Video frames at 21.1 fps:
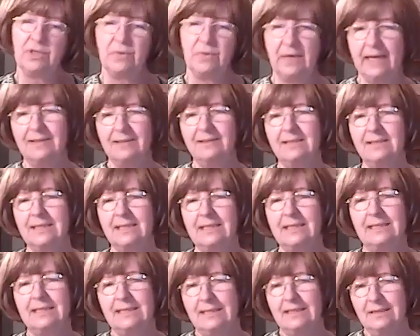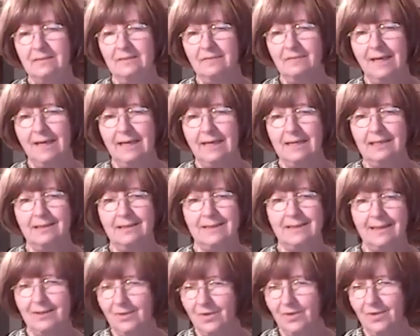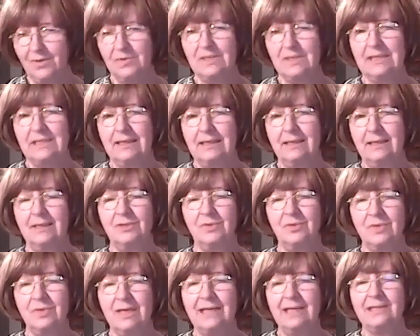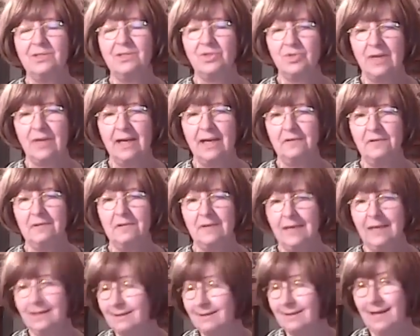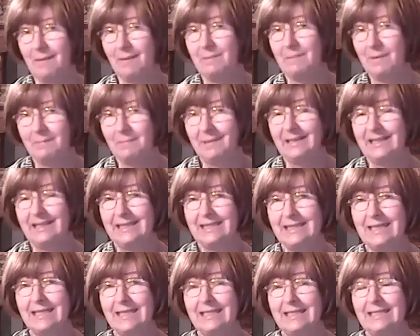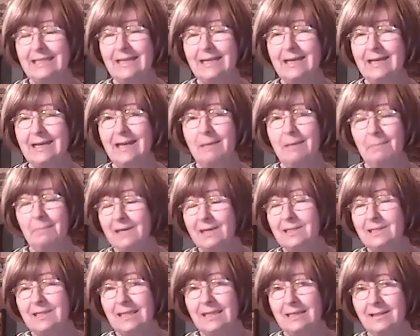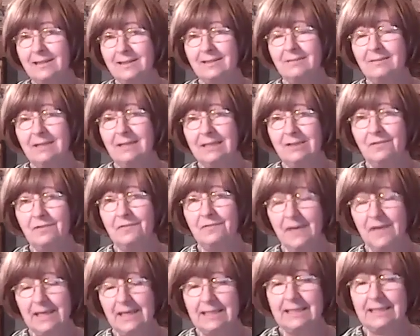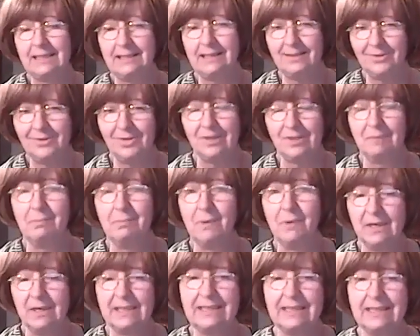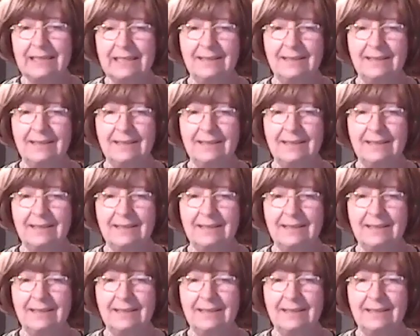you can assist in a way that you consider their strengths and capabilities. Plus, he doesn't need to fix into the box.